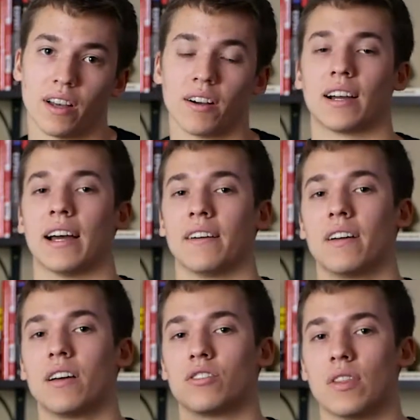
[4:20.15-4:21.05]
Okay?
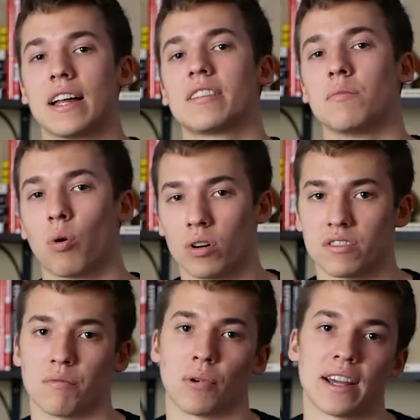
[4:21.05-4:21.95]
So that's the
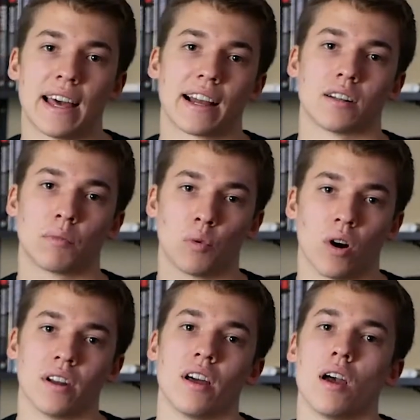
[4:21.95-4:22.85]
importance of brain hack number
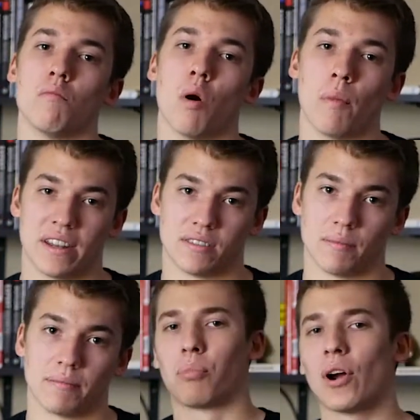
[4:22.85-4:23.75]
1,
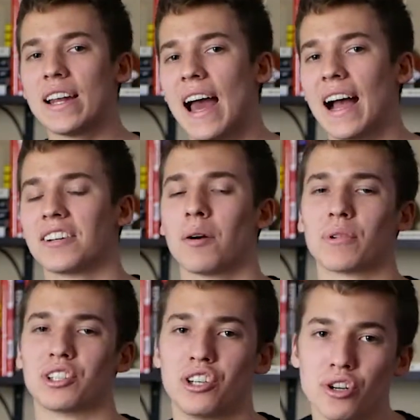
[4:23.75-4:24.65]
momentum. Brain hack
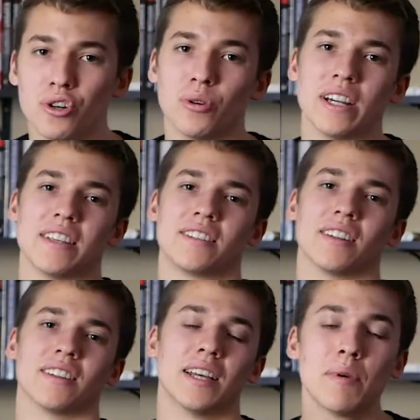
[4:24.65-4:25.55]
number 2 is
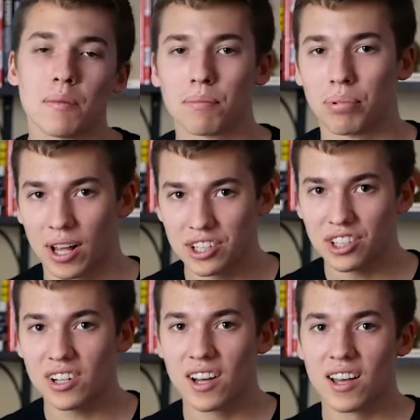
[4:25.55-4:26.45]
to limit
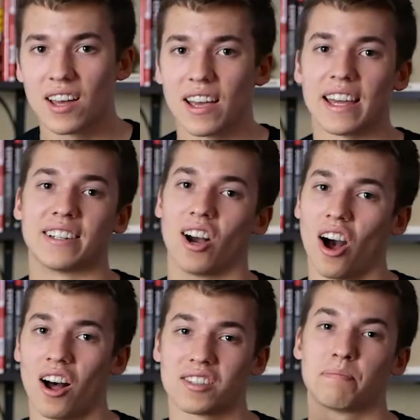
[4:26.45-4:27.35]
pleasure and
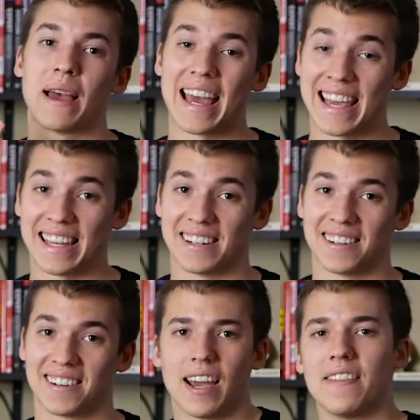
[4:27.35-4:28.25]
cause pain.
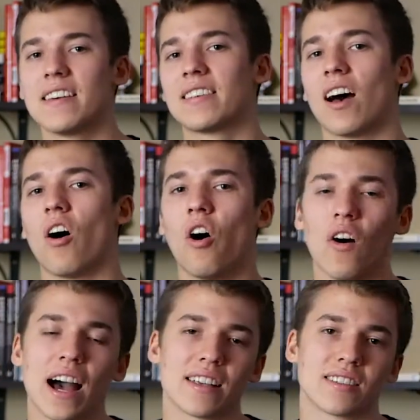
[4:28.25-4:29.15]
And this
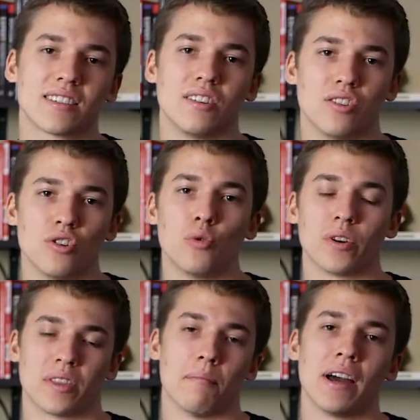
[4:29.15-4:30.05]
all has to do
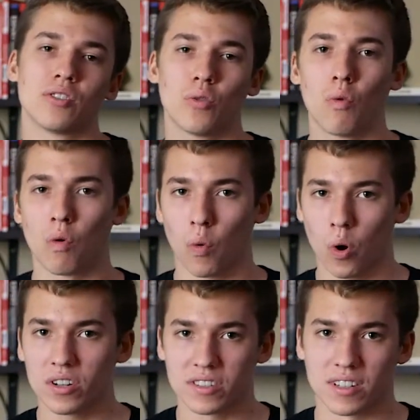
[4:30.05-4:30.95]
with the mental
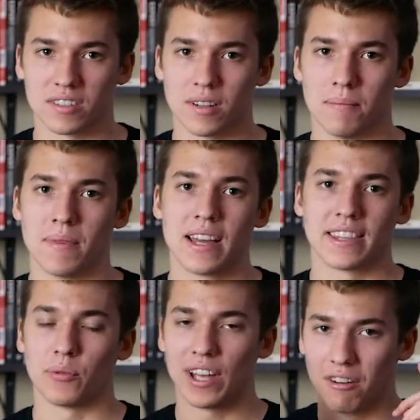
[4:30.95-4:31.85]
reward system
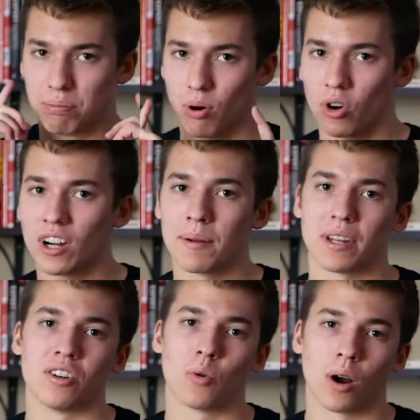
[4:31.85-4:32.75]
that we have programmed
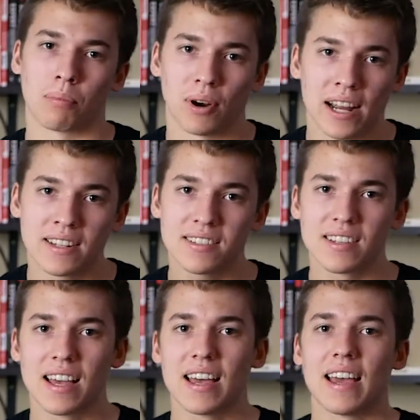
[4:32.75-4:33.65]
into our
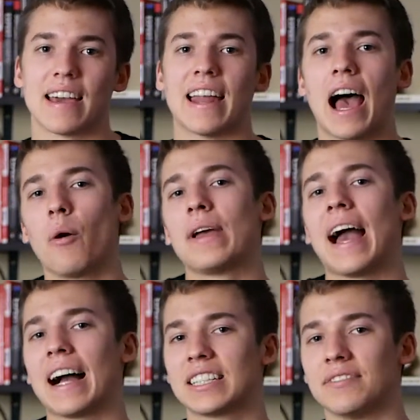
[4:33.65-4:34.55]
brains and how we
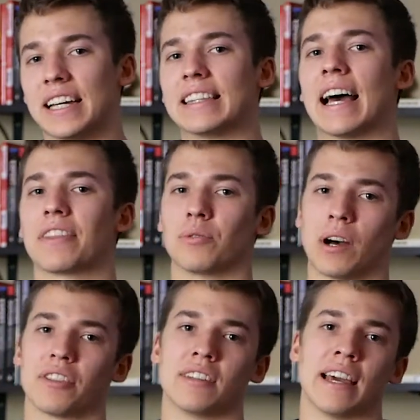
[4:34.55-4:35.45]
activate that
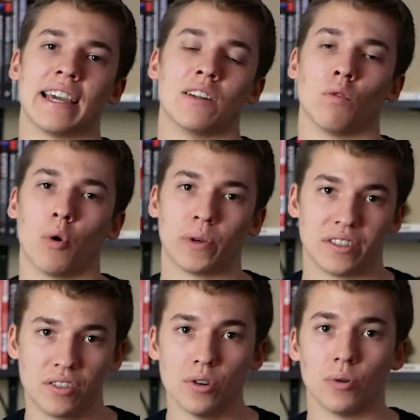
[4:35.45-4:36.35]
throughout the day and what we
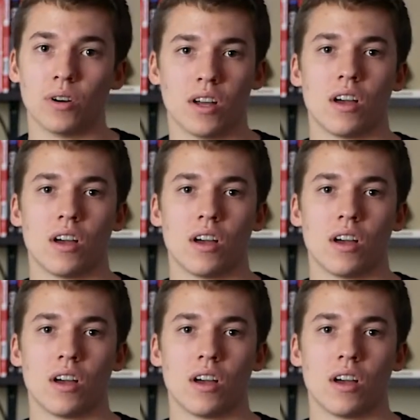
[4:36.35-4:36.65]
do.